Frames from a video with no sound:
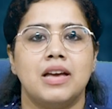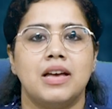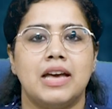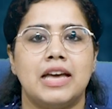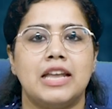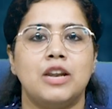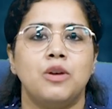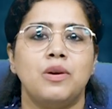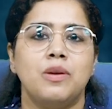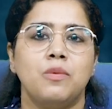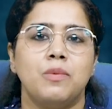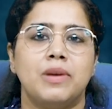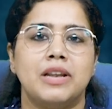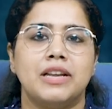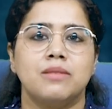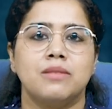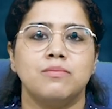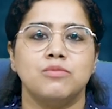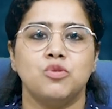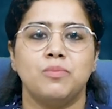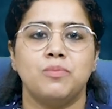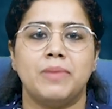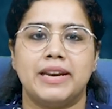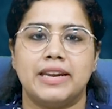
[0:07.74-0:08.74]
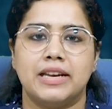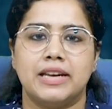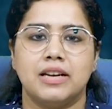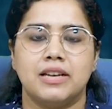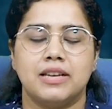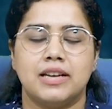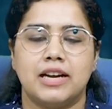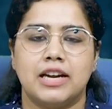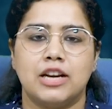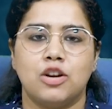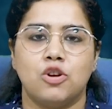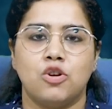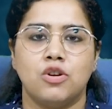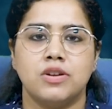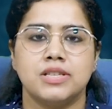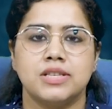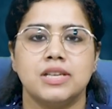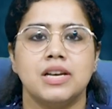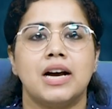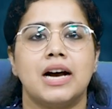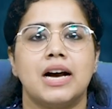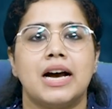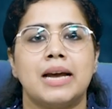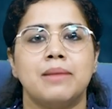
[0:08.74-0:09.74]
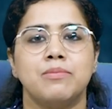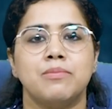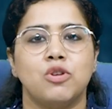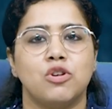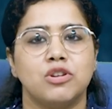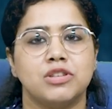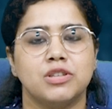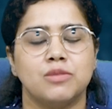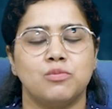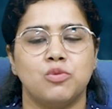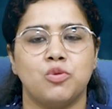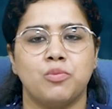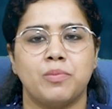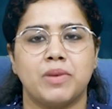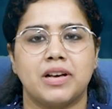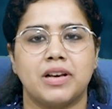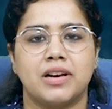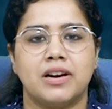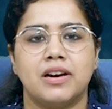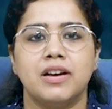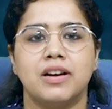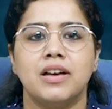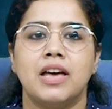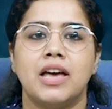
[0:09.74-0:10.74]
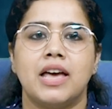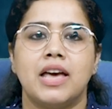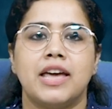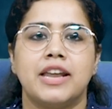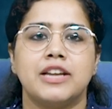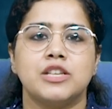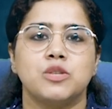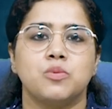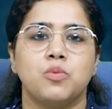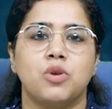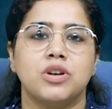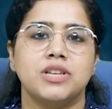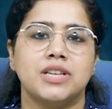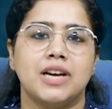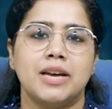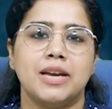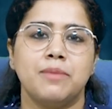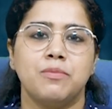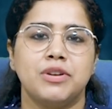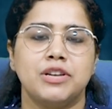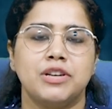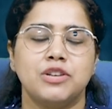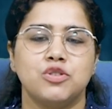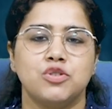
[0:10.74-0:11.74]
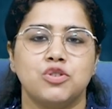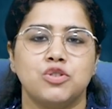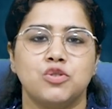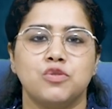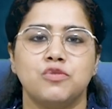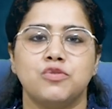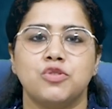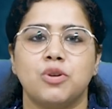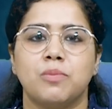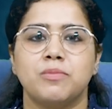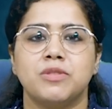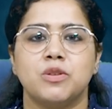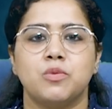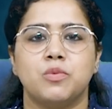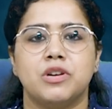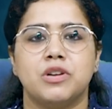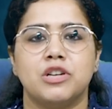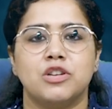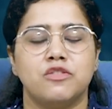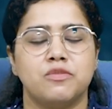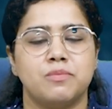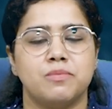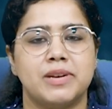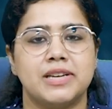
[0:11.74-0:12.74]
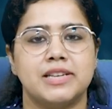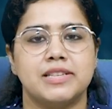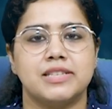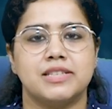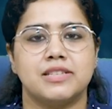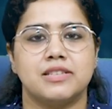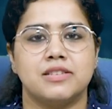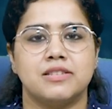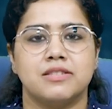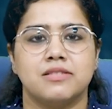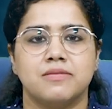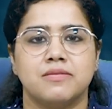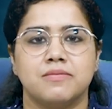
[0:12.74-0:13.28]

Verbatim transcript: Hello and welcome to Medical Dialogues. I am Doctor Bhoomika. Here is what I bring to you from the world of medicine.